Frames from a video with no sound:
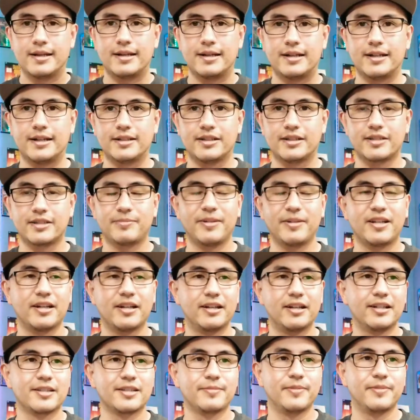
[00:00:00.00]
just
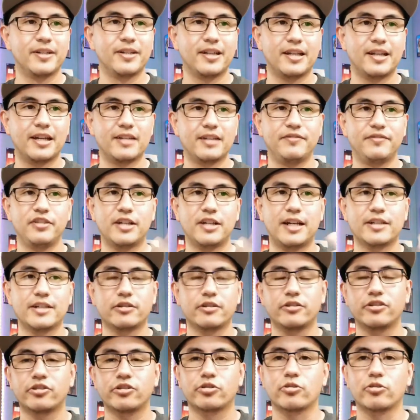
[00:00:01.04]
because. But again, if you guys
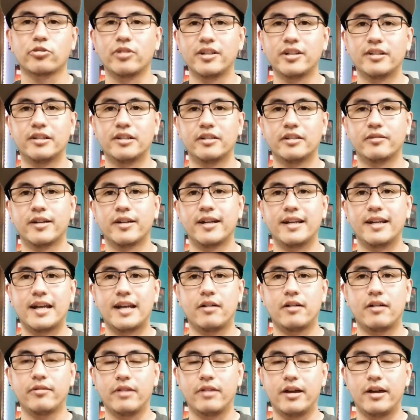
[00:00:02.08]
are just joining in right
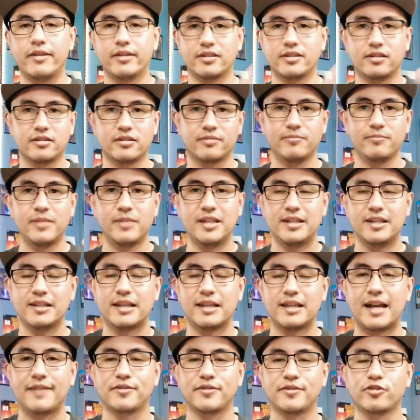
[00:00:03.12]
now, this is me
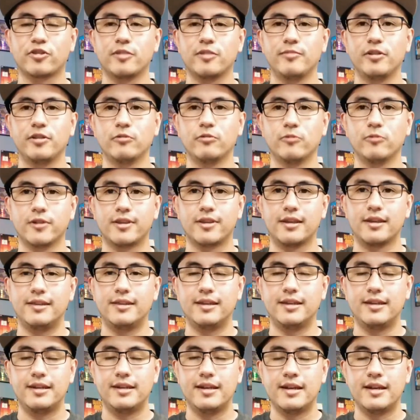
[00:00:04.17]
live streaming with
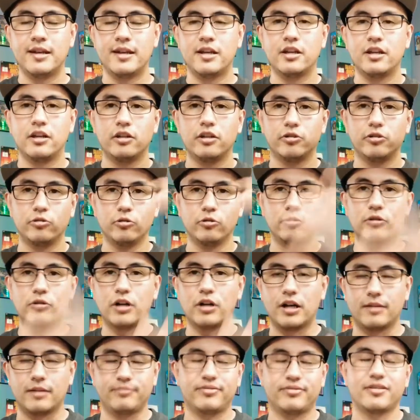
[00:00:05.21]
the
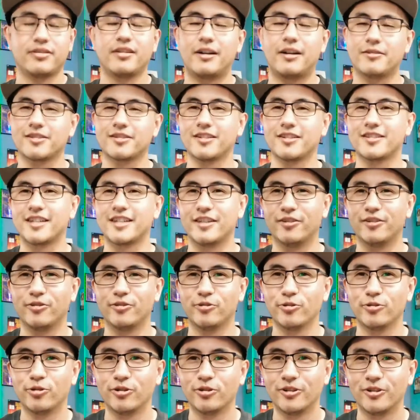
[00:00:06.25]
Google. I was gonna say the
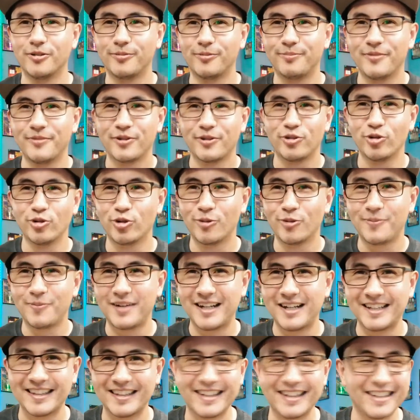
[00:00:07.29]
Google
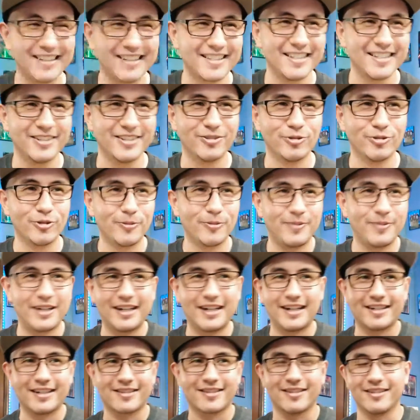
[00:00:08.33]
Pi Legacy. Google
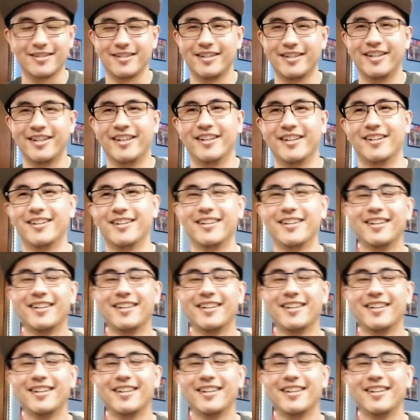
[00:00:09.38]
Pi. I saw the ear